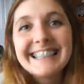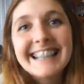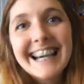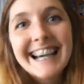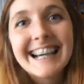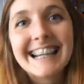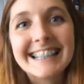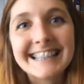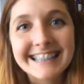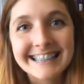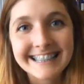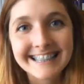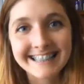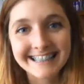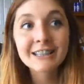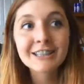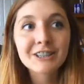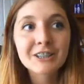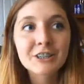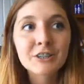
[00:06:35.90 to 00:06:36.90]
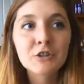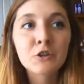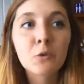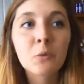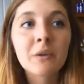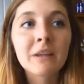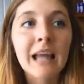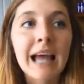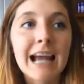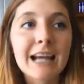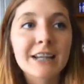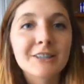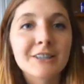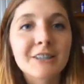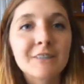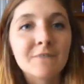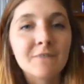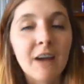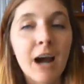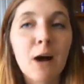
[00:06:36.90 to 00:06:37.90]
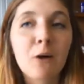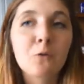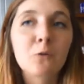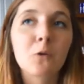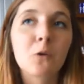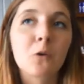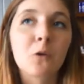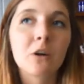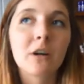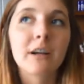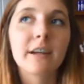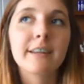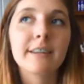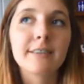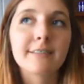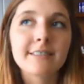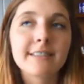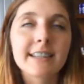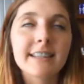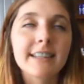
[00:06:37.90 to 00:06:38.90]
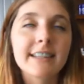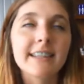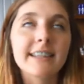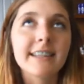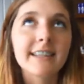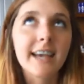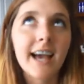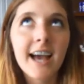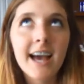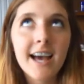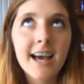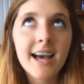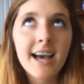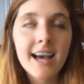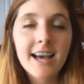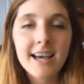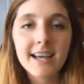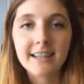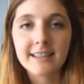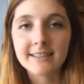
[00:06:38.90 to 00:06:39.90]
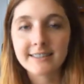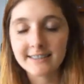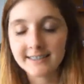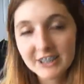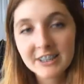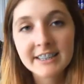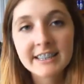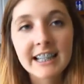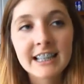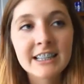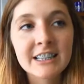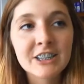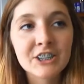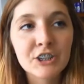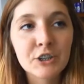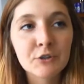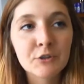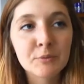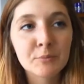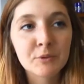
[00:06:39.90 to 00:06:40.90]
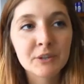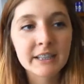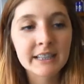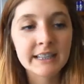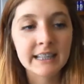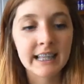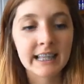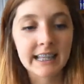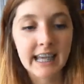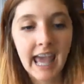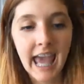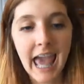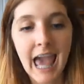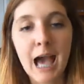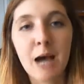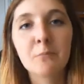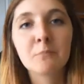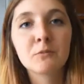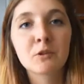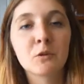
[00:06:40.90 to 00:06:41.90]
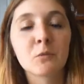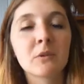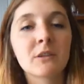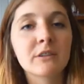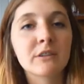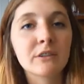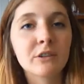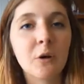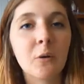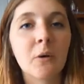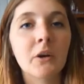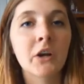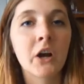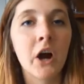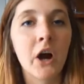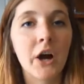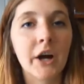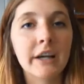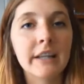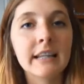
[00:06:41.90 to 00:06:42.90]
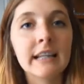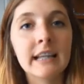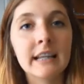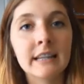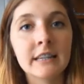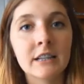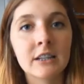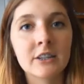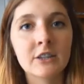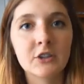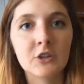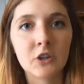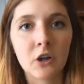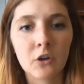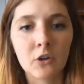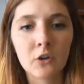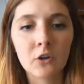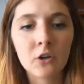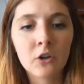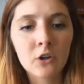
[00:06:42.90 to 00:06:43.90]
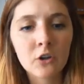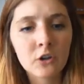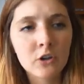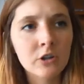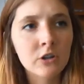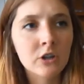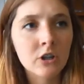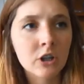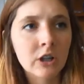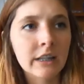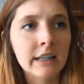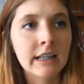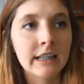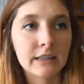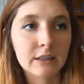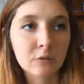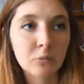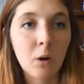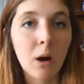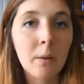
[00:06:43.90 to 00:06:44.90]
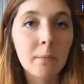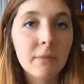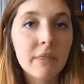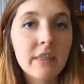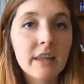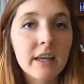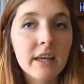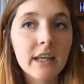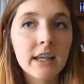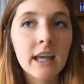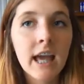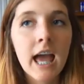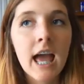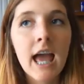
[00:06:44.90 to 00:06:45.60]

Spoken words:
Yes! And she's the one that actually found Korra, and I was like, yes! She said she was pretty like apt to what's going on in the jungle or in that swamp thing,